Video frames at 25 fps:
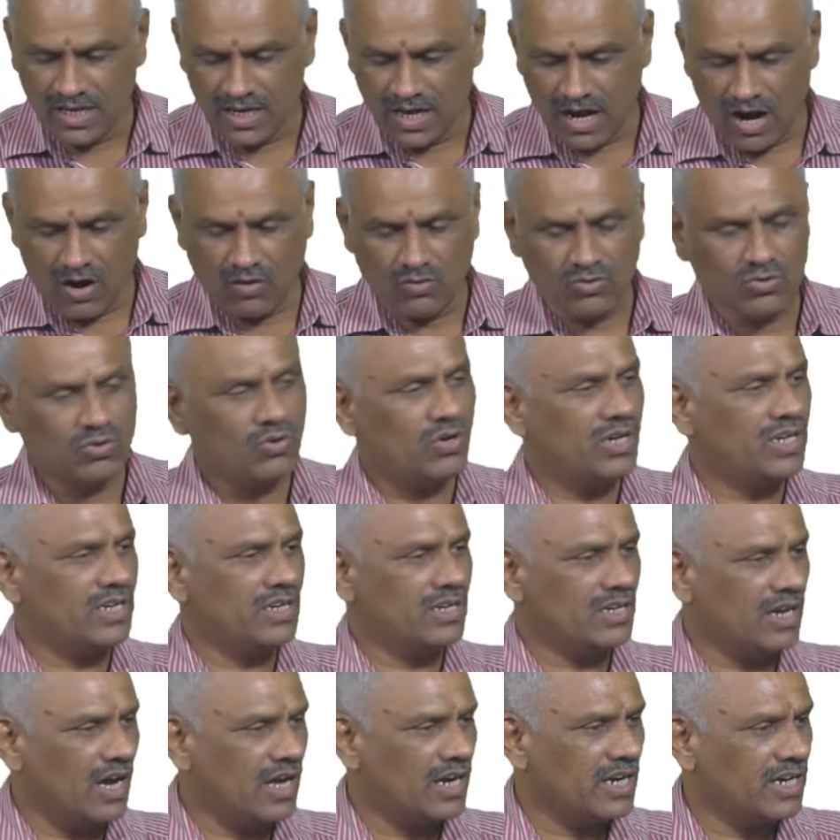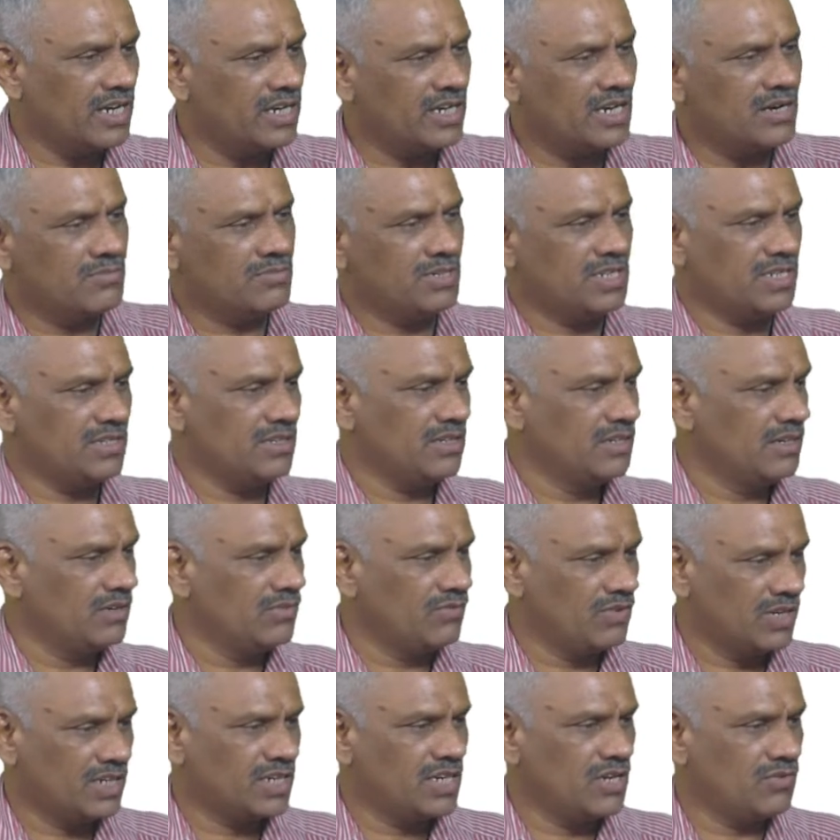outgoing or incoming
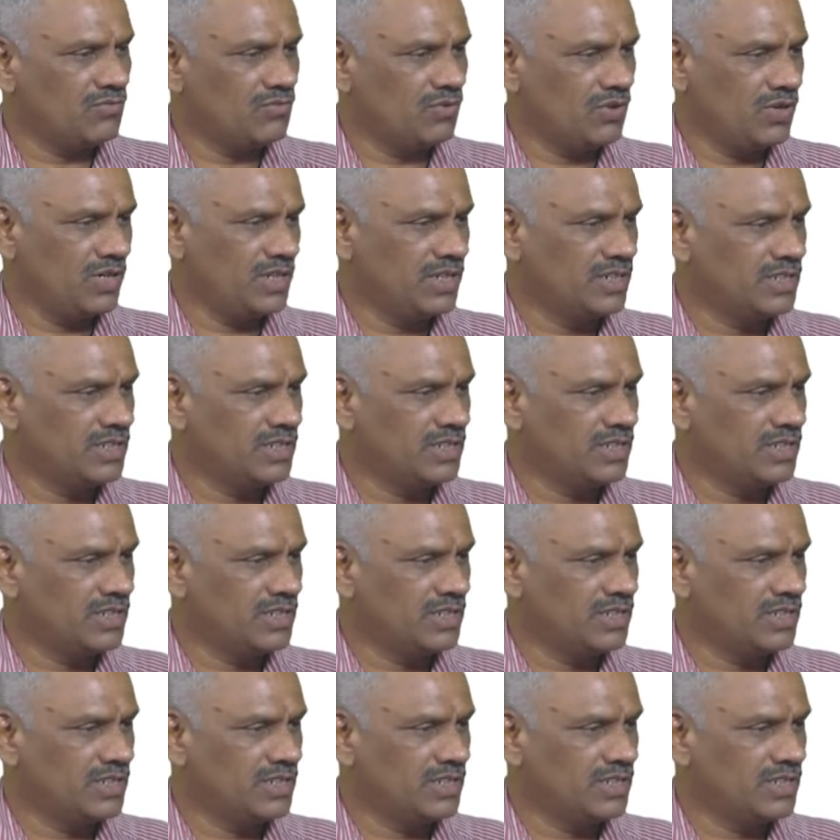working fluid,